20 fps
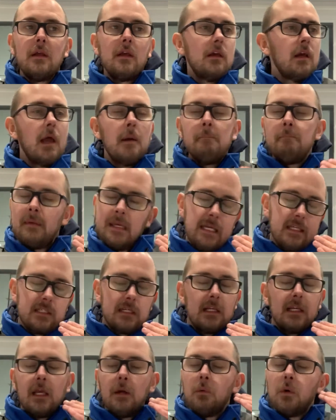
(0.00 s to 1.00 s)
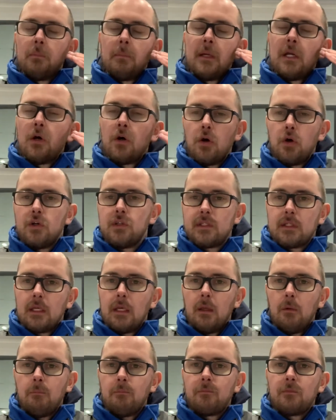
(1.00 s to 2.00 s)
immediately it would be a
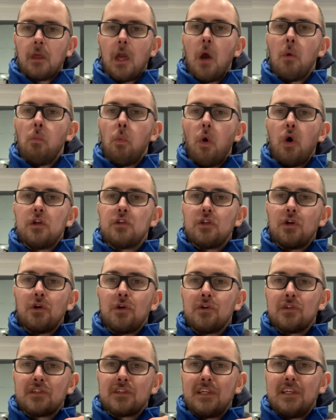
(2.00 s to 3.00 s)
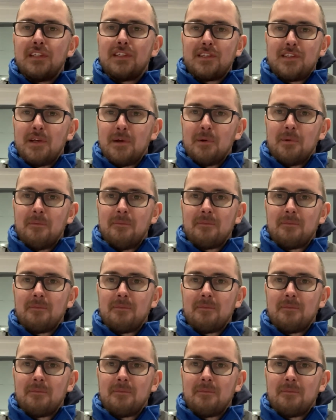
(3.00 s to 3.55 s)
husky. And what do huskies do?